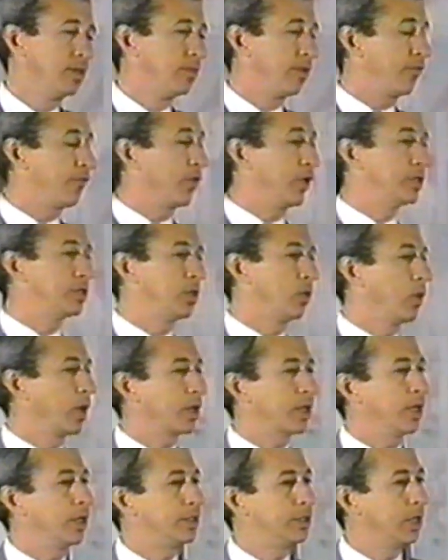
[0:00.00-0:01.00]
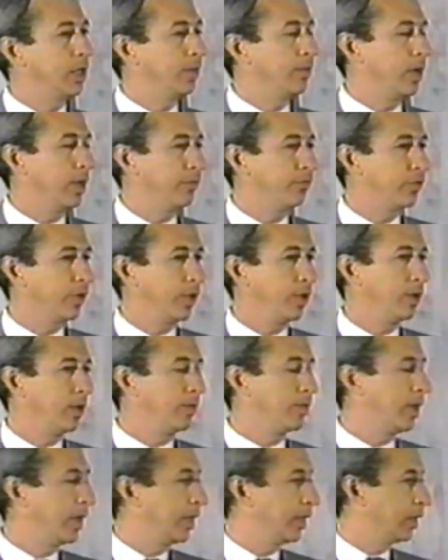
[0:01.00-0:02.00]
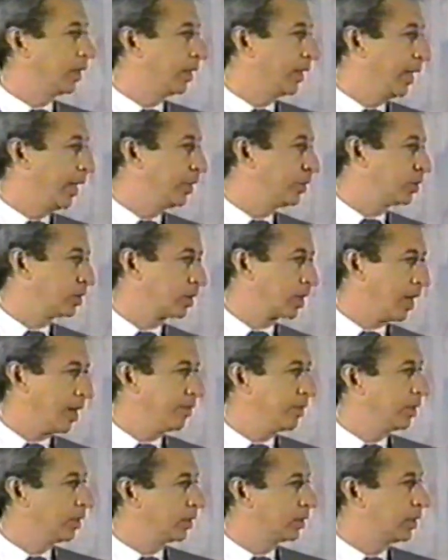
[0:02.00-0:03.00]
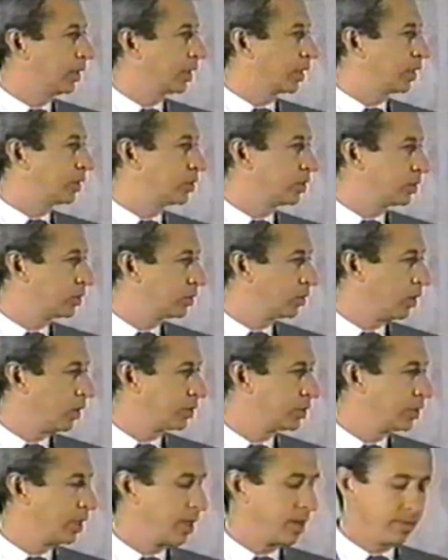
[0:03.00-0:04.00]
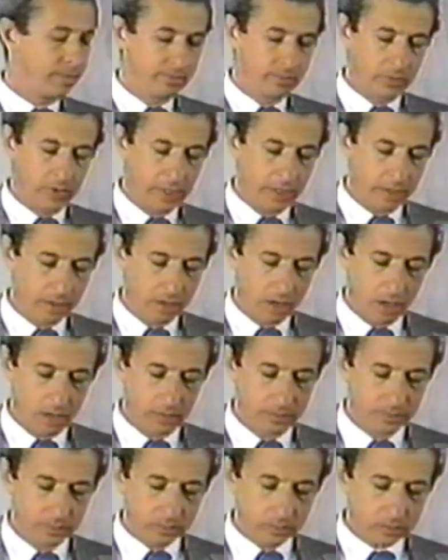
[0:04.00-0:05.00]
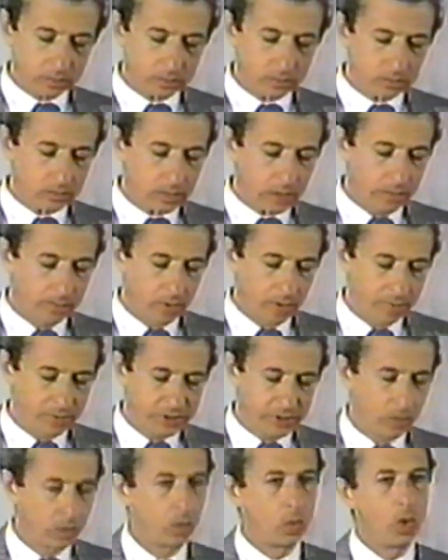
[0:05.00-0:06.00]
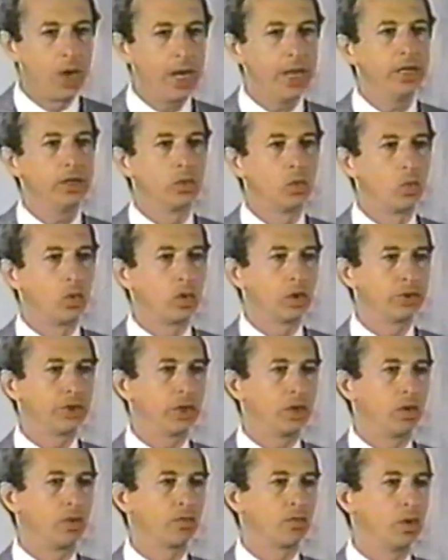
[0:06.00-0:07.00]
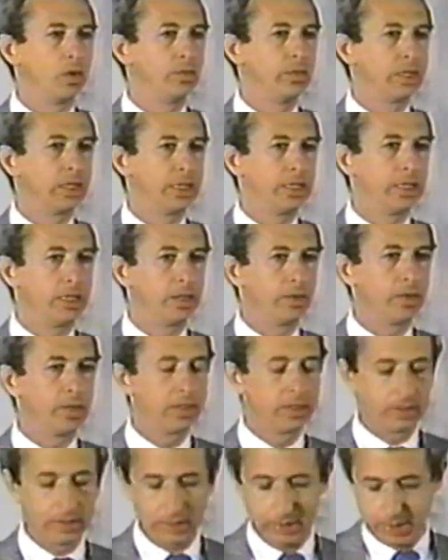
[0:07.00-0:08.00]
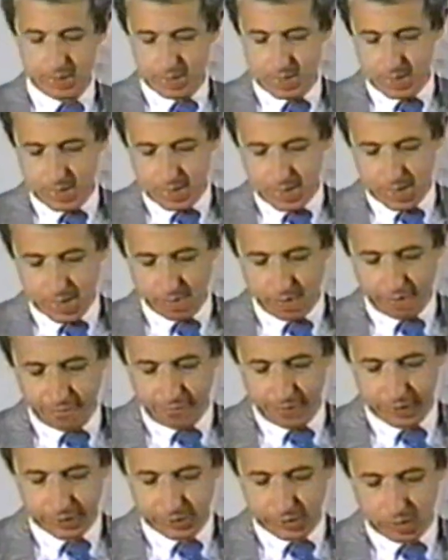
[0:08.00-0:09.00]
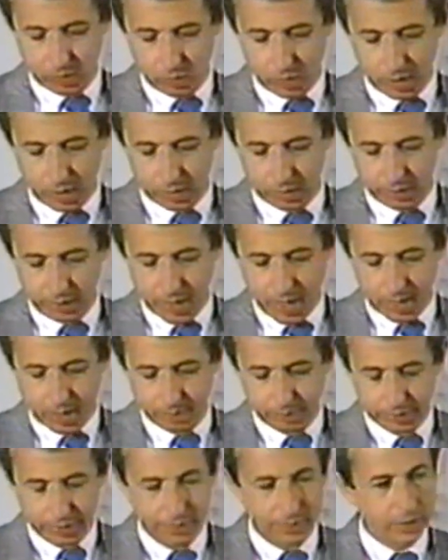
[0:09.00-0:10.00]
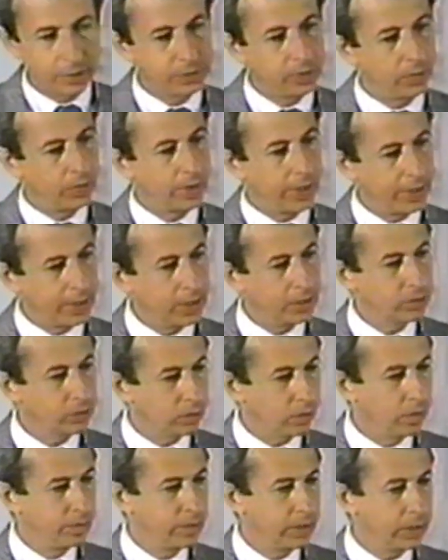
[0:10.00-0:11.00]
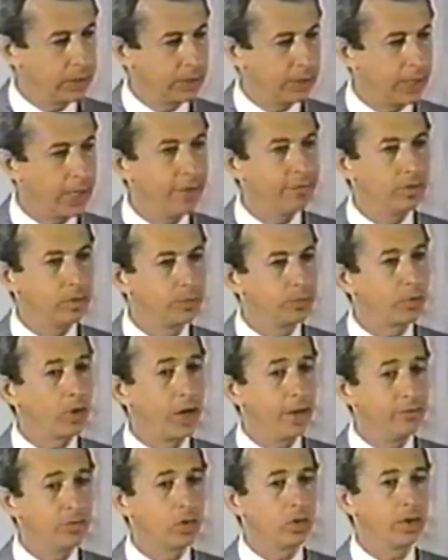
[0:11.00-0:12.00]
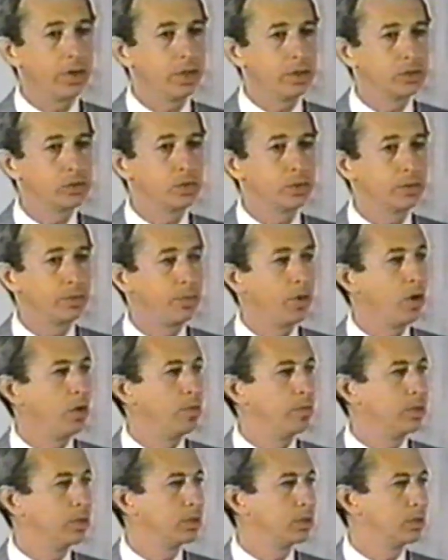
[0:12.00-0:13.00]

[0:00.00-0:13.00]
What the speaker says: My friend said, "What can I tell you? My agent got me the tickets. It's all set. I'm ready to go." Barber said, "Well, why in the world are you going to Rome, Italy anyway?" And my friend said, "Well, you're not going to believe this, but when I get to Rome, Italy, I have a private audience with the Pope."